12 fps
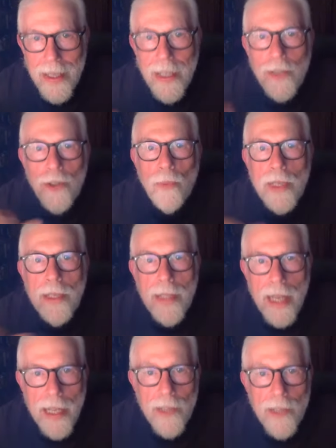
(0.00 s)
to
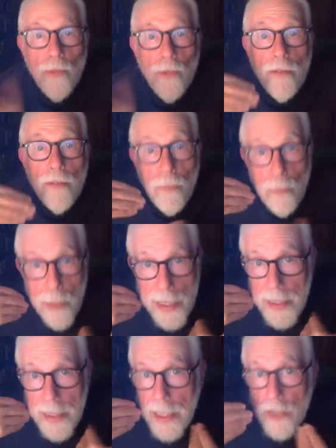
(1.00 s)
realize we've
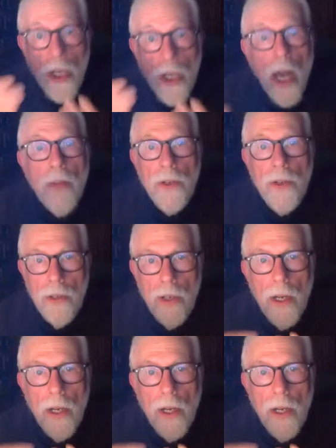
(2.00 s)
been each other